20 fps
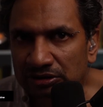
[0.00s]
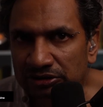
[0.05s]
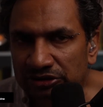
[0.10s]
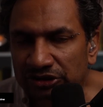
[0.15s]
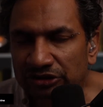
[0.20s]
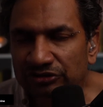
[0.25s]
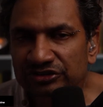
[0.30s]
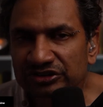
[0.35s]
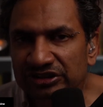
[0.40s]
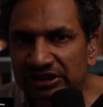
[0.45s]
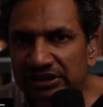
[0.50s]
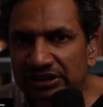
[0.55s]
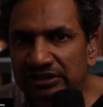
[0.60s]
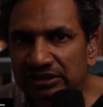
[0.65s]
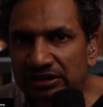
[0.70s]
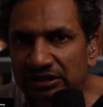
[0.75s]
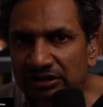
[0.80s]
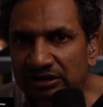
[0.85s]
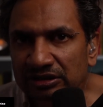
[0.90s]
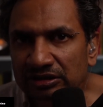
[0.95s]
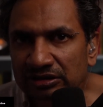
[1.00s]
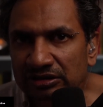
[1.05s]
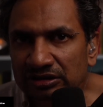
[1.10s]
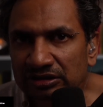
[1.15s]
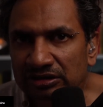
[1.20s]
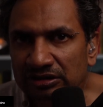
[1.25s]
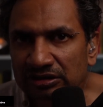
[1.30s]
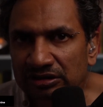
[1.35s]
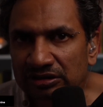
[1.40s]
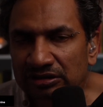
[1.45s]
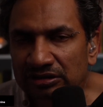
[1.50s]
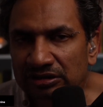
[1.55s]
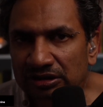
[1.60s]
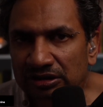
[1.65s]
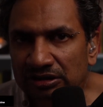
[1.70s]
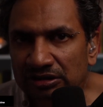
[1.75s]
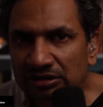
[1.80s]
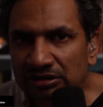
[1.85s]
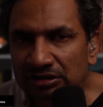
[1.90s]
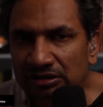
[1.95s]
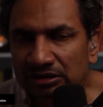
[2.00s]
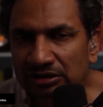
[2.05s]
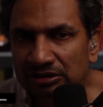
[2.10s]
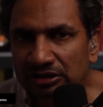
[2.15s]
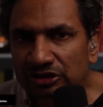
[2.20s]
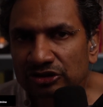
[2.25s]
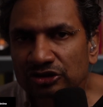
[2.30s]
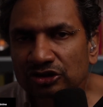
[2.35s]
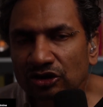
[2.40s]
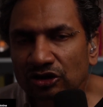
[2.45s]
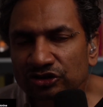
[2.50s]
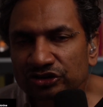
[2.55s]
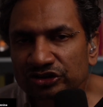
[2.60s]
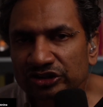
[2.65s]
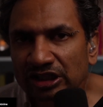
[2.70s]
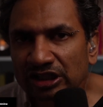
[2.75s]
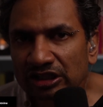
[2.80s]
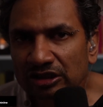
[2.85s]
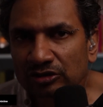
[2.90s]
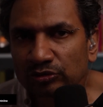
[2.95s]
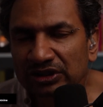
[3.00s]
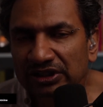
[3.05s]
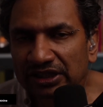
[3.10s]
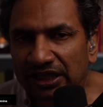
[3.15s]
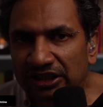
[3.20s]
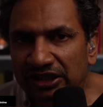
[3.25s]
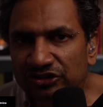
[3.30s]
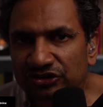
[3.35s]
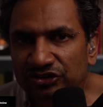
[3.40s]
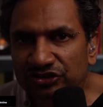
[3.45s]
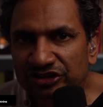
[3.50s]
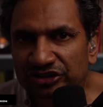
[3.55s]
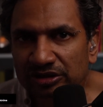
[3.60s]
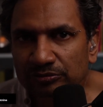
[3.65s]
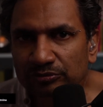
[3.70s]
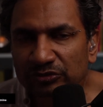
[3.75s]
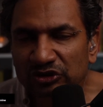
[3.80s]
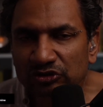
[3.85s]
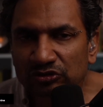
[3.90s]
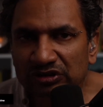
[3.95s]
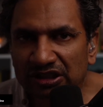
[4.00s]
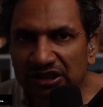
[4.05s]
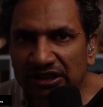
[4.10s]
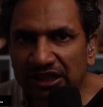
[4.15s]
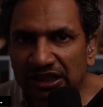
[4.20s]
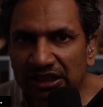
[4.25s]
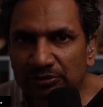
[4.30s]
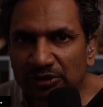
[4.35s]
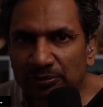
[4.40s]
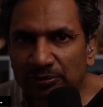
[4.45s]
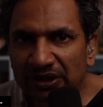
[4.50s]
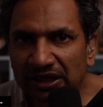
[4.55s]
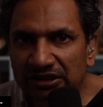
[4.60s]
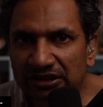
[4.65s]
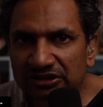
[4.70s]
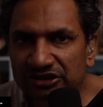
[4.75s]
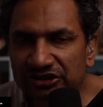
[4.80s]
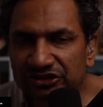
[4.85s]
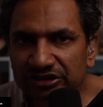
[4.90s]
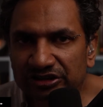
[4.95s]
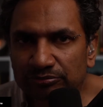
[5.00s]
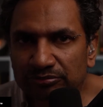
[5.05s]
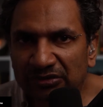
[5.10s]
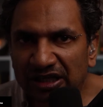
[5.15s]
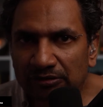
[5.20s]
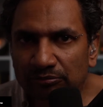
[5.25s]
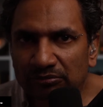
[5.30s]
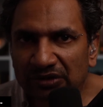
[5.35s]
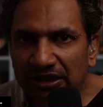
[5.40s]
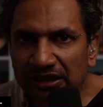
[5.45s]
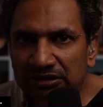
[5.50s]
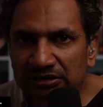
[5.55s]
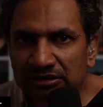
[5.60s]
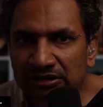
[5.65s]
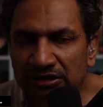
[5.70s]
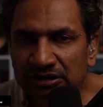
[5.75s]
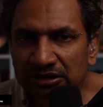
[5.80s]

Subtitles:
You've seen the dodgy relationship between the Labour Party, Jim McMahon,